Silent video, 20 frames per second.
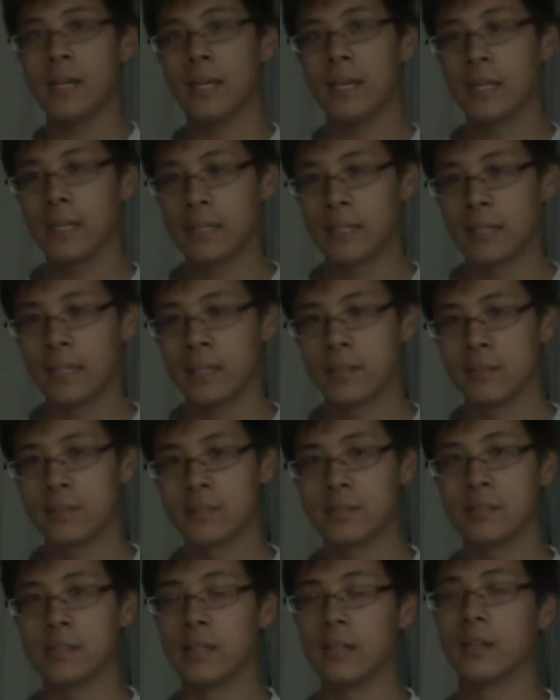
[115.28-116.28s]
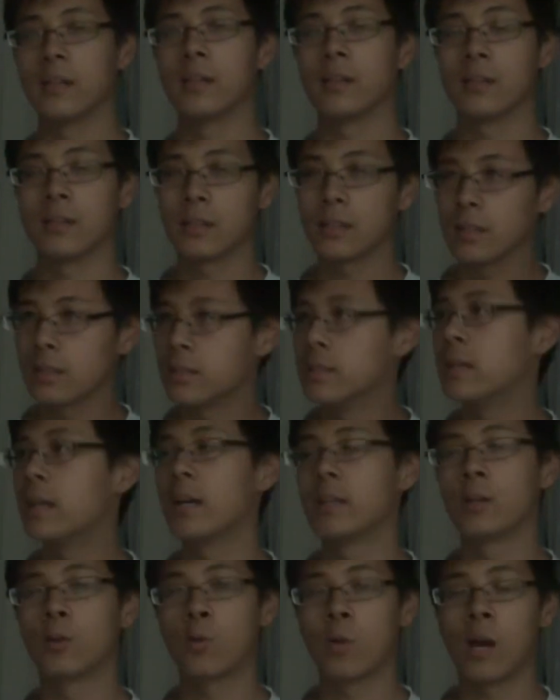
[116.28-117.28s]
And
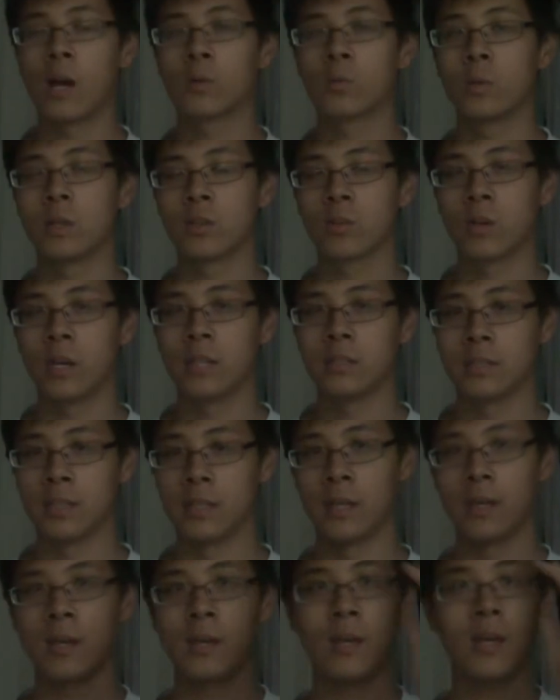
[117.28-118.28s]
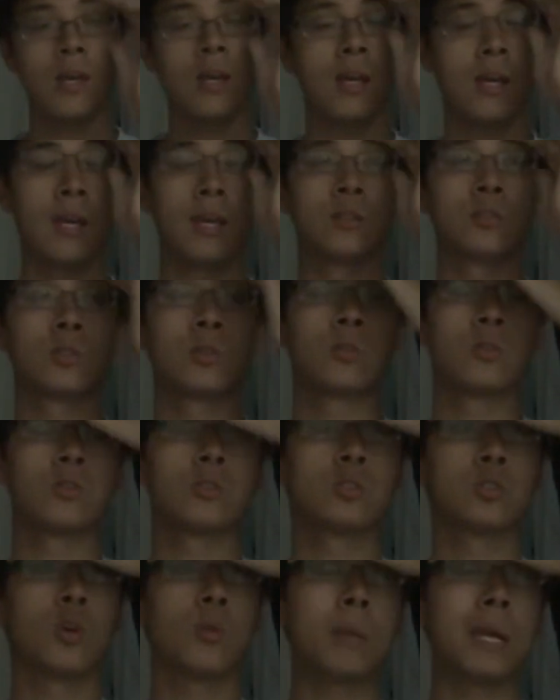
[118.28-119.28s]
yeah, the crowd went crazy. And so
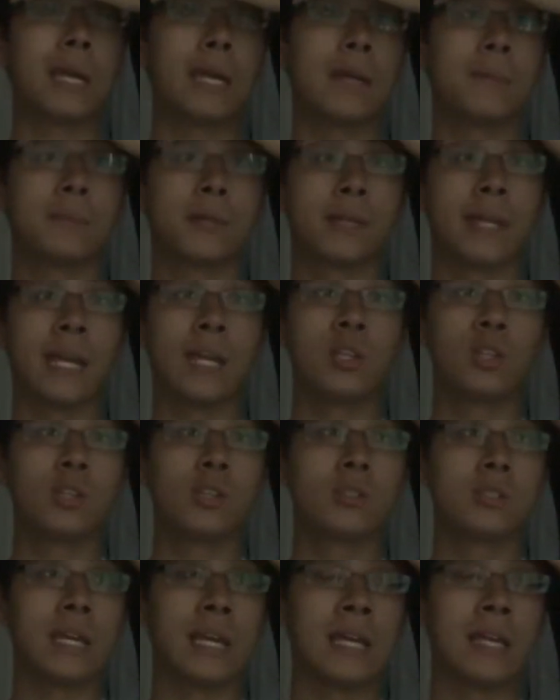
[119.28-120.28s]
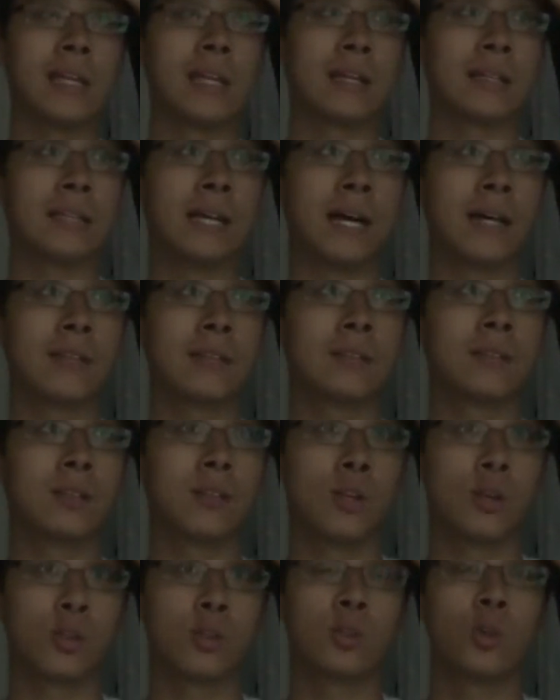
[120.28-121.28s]
there's so many implications and a lot of
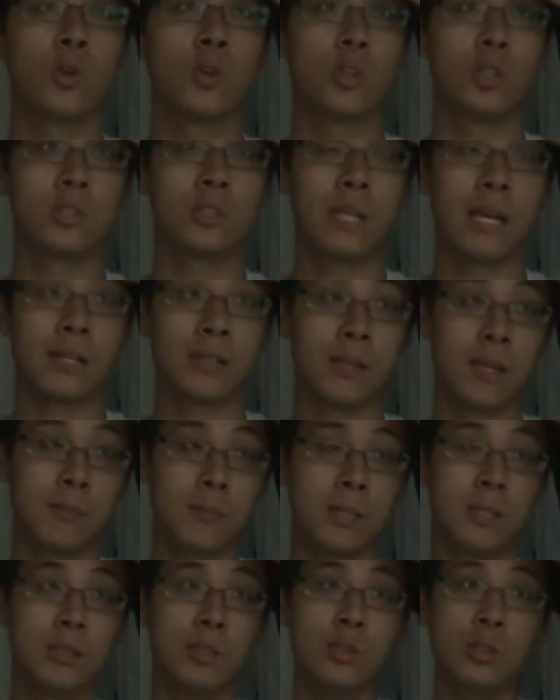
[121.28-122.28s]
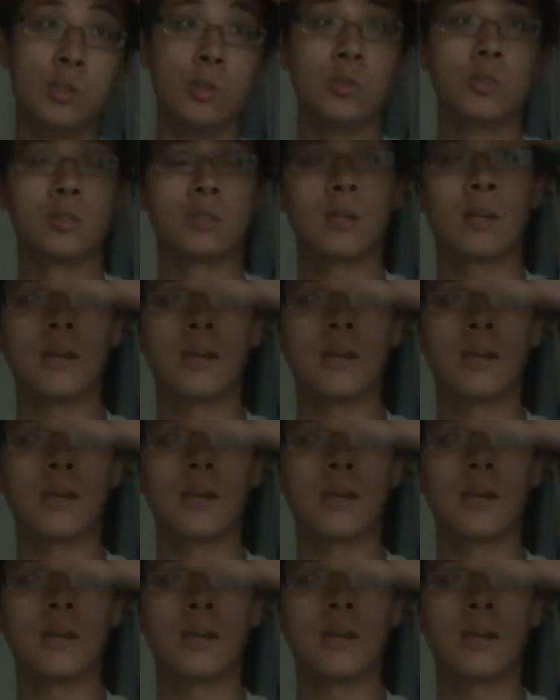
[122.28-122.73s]
conclusions that can be deduced